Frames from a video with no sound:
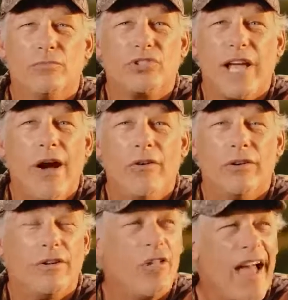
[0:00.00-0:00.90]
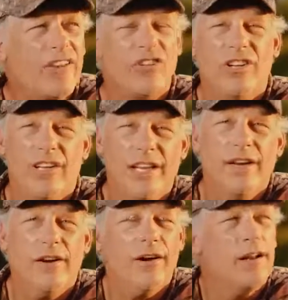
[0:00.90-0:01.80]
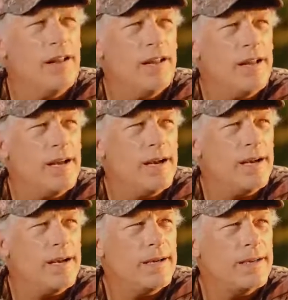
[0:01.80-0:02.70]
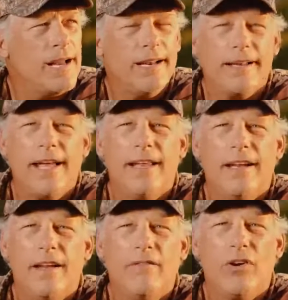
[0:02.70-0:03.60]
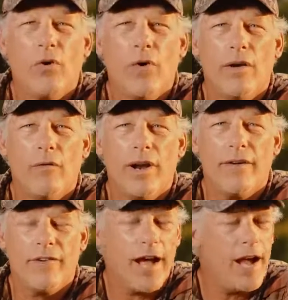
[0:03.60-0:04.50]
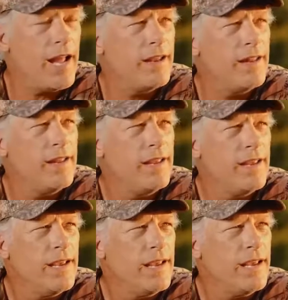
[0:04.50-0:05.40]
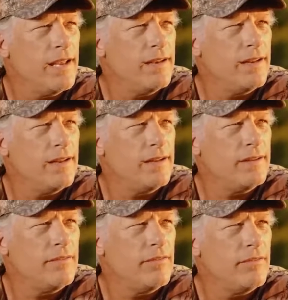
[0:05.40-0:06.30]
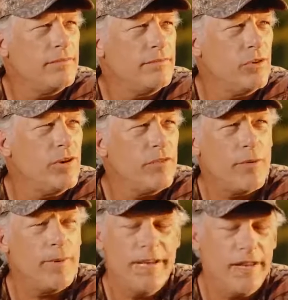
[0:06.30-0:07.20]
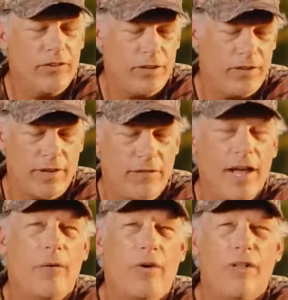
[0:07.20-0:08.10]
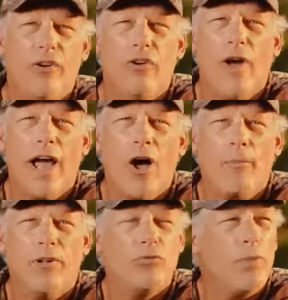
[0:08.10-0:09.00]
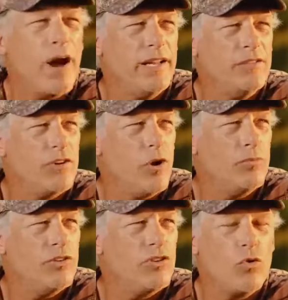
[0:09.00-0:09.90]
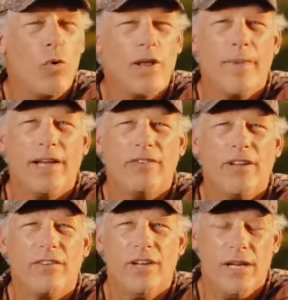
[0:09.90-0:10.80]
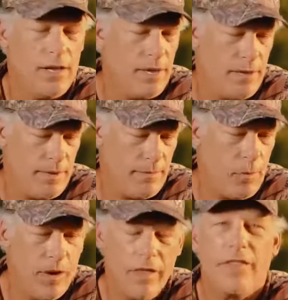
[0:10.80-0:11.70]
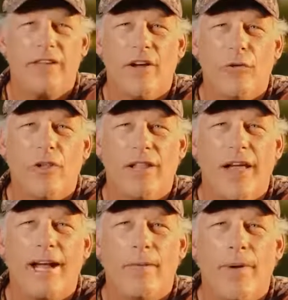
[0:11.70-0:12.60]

some scouting, glassing deer, kind of taking an inventory of what I've got, and doing it from a distance. I've got one of the new Alpen spotting scopes. It's a 20 by 60, but one of the things I really like